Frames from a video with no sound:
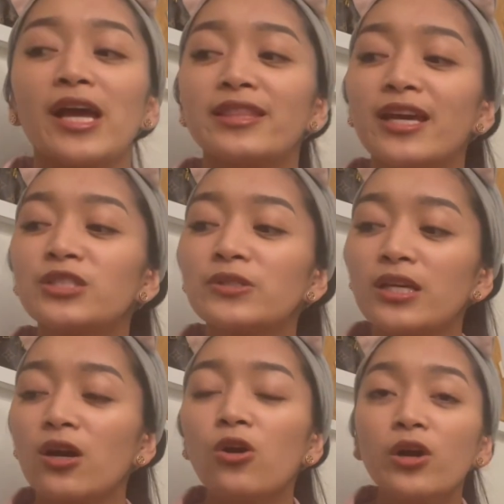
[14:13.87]
And then she was
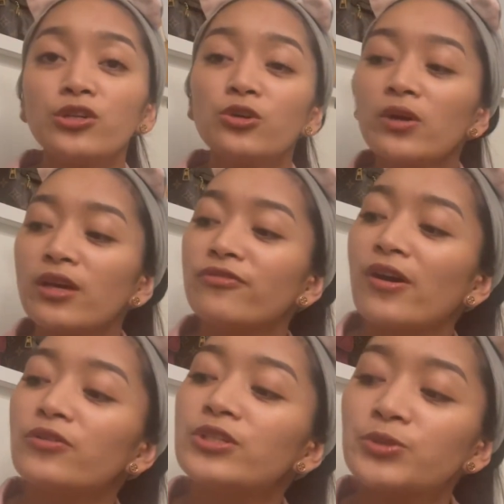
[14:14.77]
like, oh, you know what? I
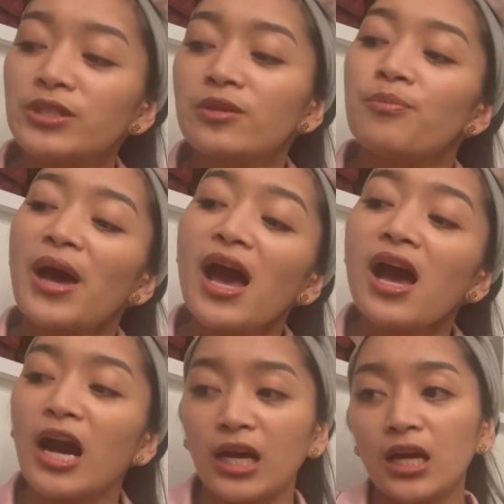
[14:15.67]
found this one in the
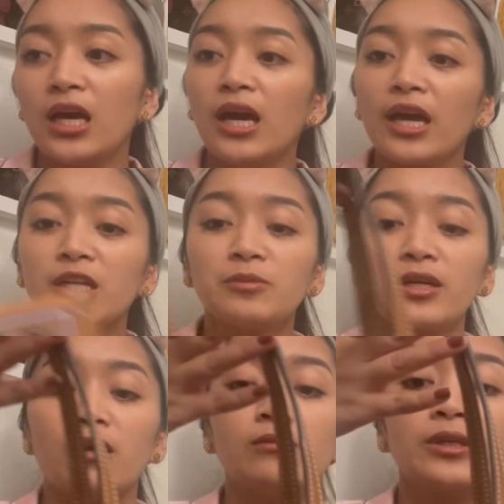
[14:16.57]
back. And I'm
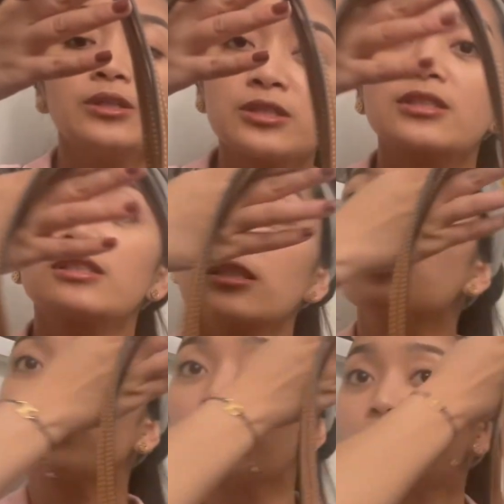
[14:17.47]
like, oh my goodness, this
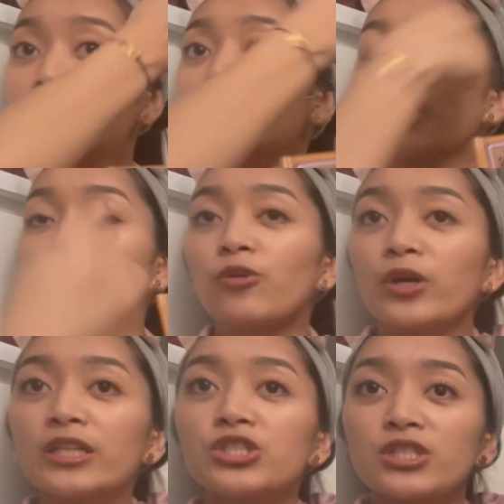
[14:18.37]
is what I was looking for.
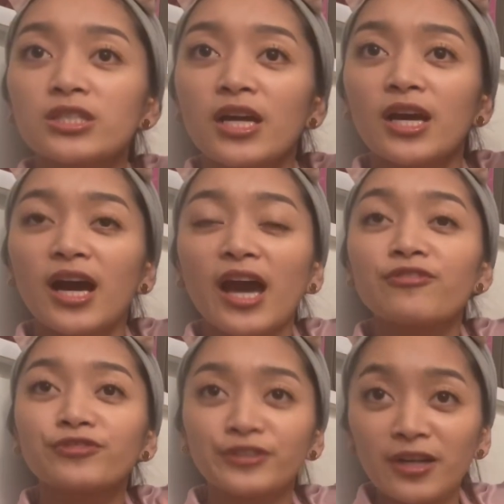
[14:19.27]
It's just, I
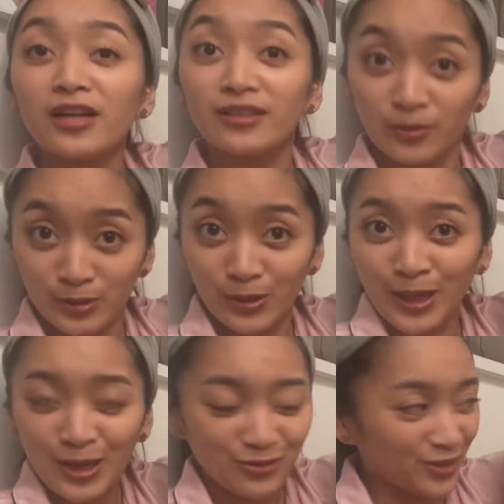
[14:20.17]
forgot that I was
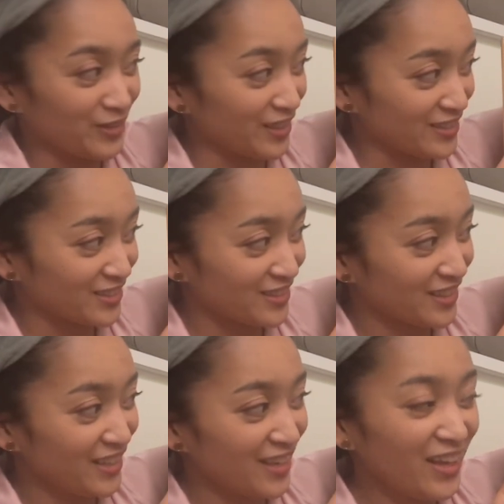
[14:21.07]
looking for this.
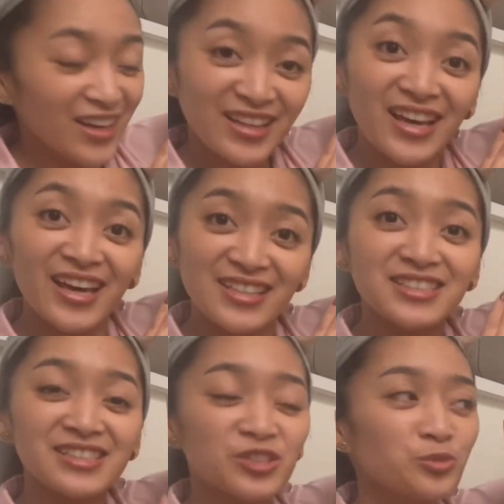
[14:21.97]

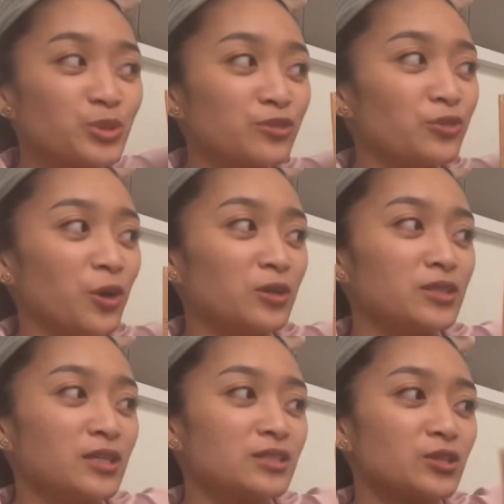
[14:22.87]
Isn't so beautiful?
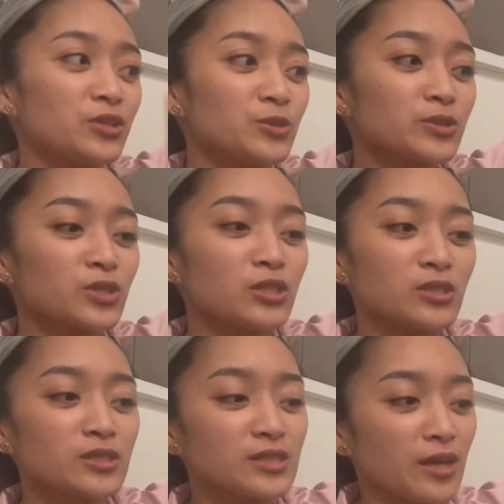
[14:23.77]
So this one's also
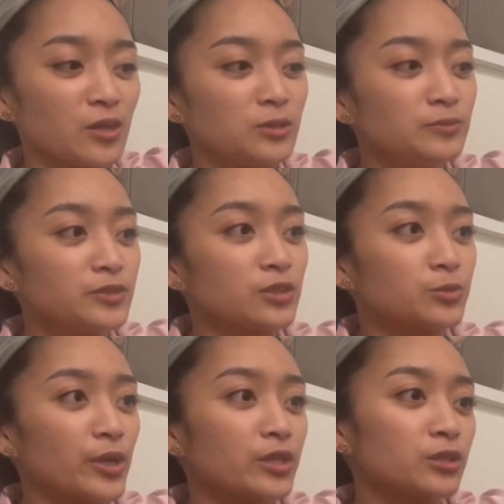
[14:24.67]
on sale. The
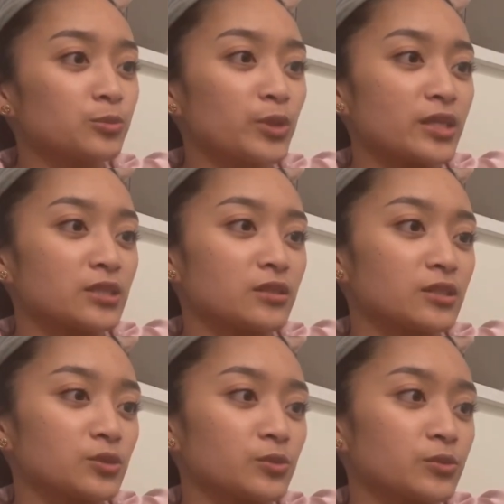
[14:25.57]
regular price on
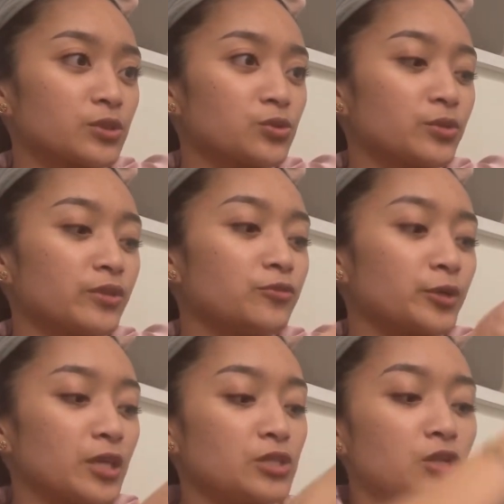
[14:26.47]
this one was
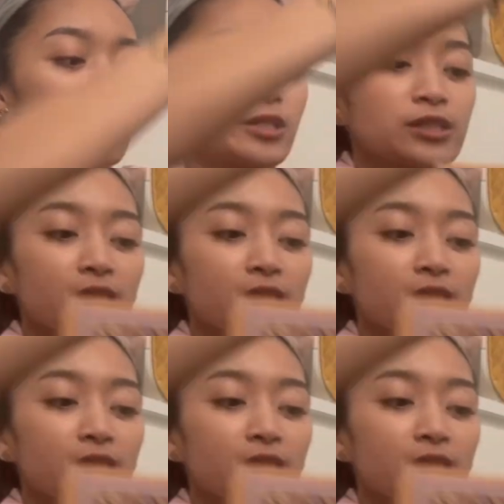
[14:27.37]
$248.